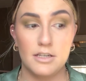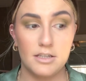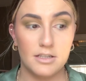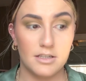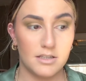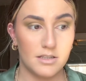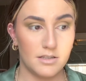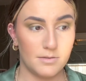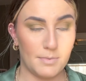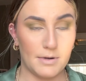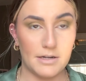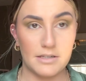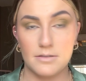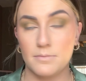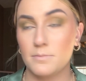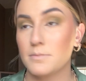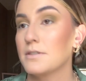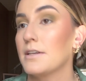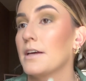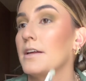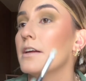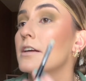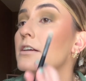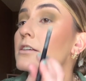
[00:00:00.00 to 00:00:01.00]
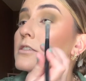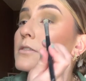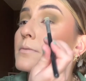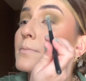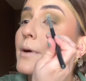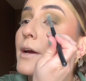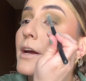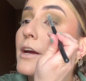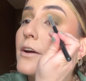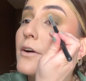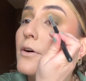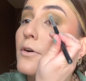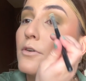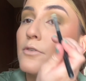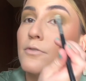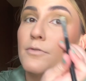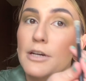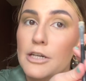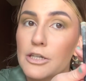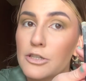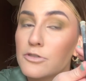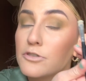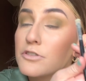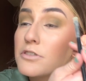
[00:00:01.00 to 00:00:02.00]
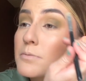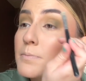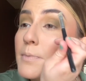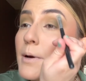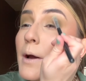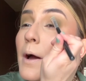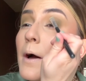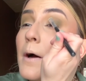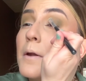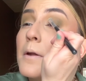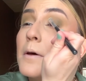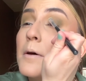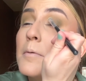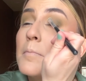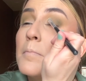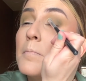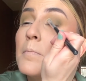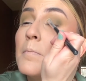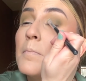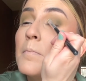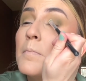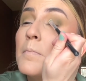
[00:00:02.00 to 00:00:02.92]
Spray some setting spray or facial spray on them.